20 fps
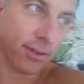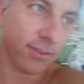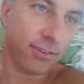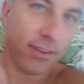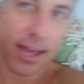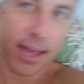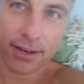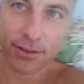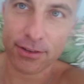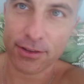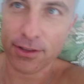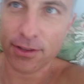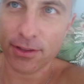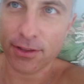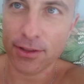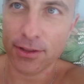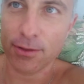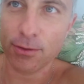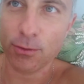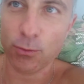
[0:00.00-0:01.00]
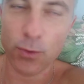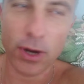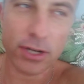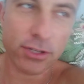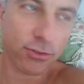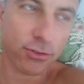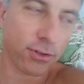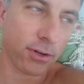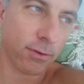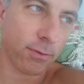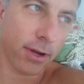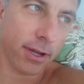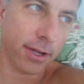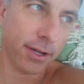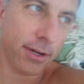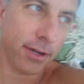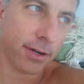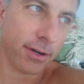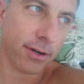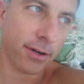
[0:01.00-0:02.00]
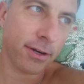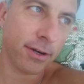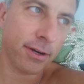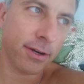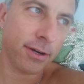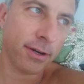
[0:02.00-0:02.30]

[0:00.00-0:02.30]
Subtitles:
exact register right here.